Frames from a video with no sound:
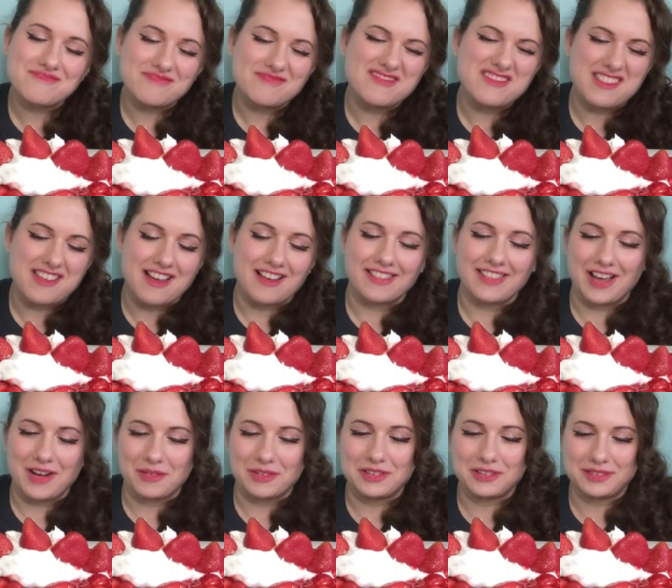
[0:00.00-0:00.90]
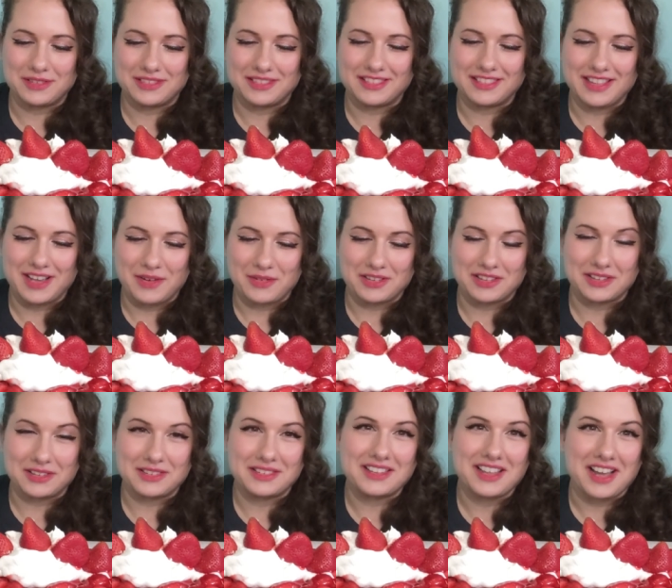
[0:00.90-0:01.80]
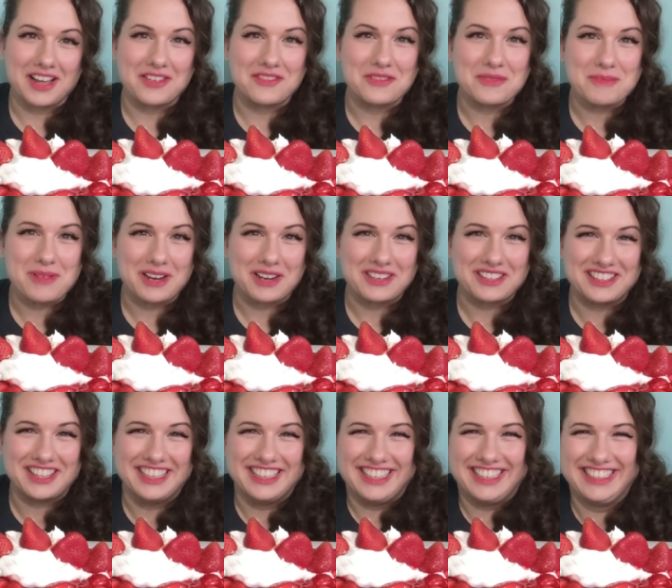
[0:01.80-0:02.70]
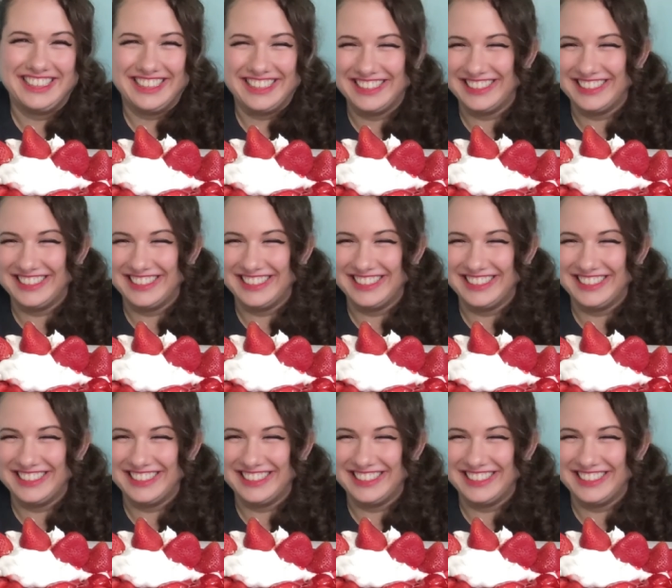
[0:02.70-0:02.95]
yeah, that was that was kind of embarrassing.